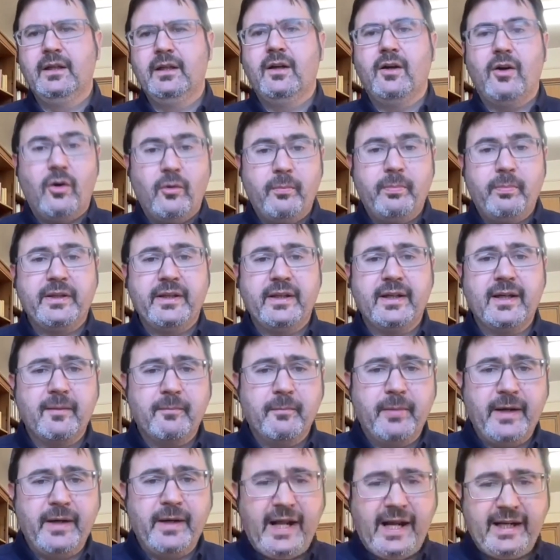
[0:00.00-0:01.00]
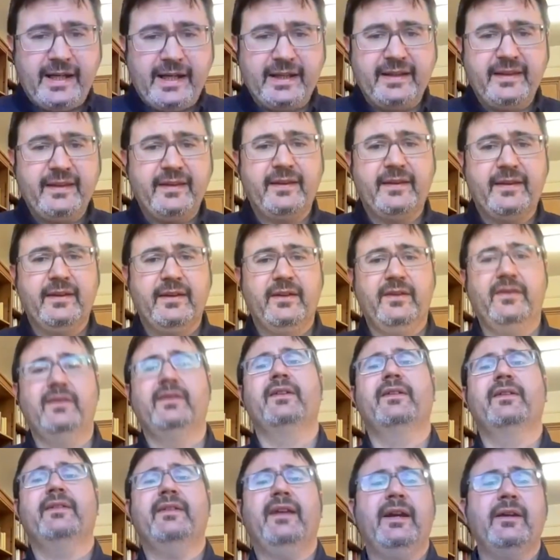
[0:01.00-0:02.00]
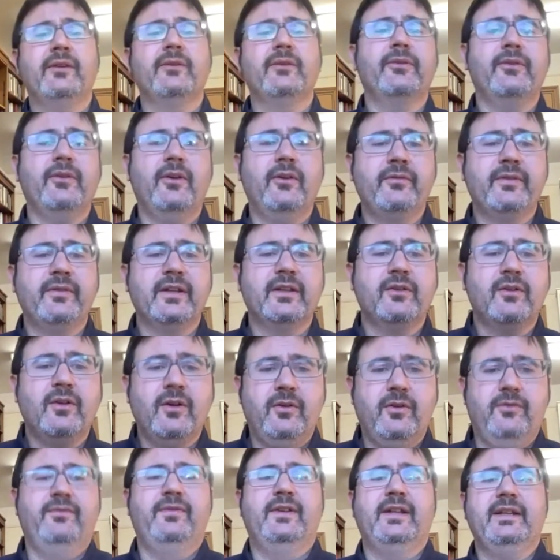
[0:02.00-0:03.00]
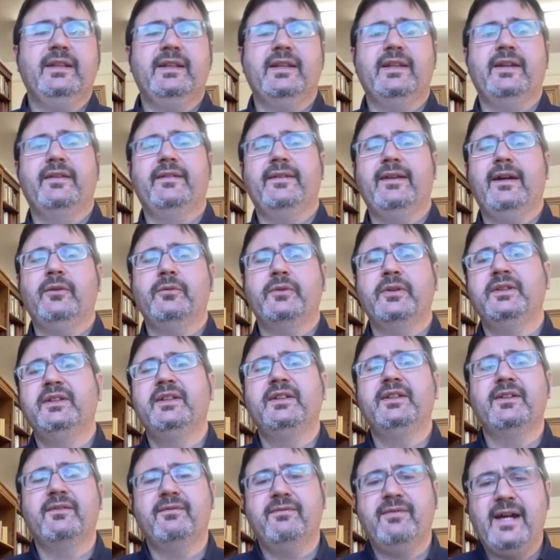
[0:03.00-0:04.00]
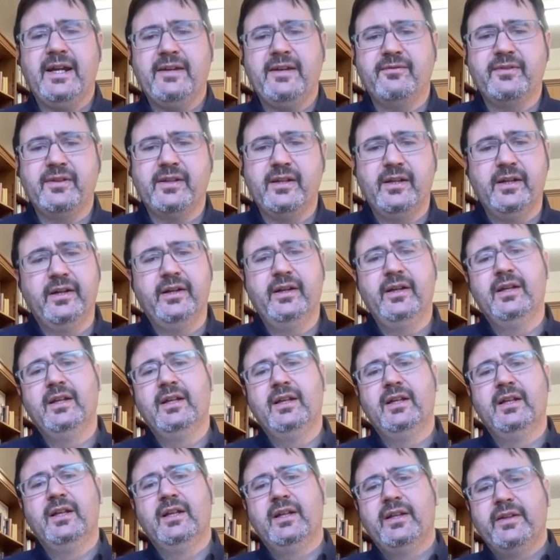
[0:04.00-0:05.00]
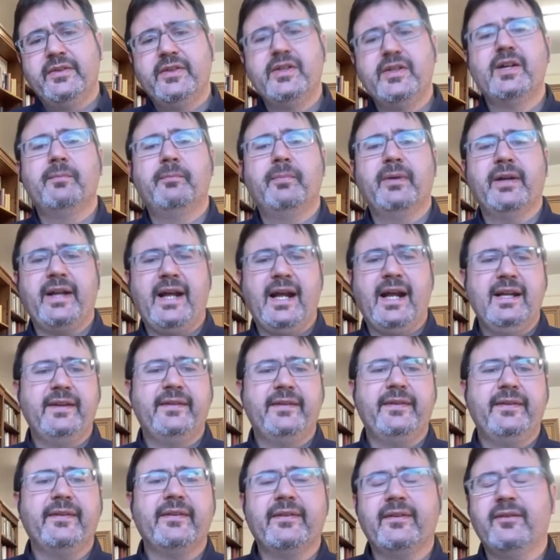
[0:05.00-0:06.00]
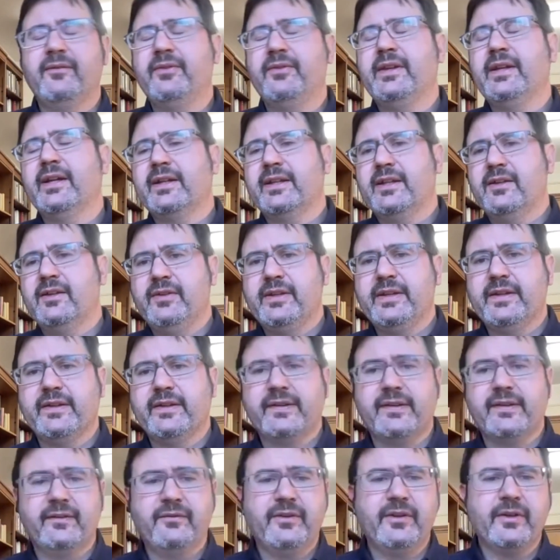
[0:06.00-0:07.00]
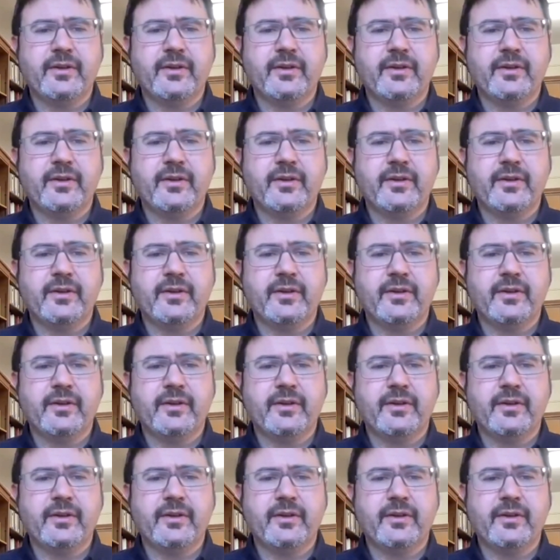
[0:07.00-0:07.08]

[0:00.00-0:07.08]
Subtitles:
Opening a bracket, the Sino-Soviet conflict resulted in a 5-year near paralysis of the activities of the